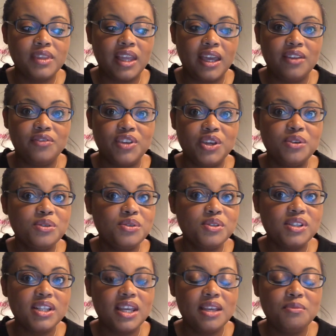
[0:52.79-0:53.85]
like
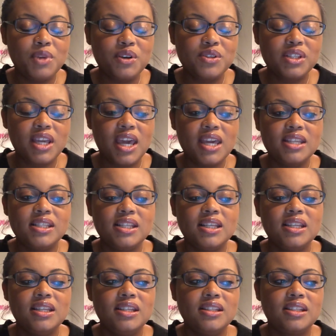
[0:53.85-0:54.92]
views in most
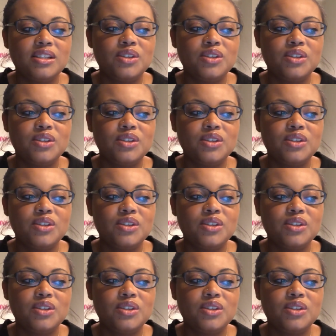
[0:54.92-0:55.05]
cases.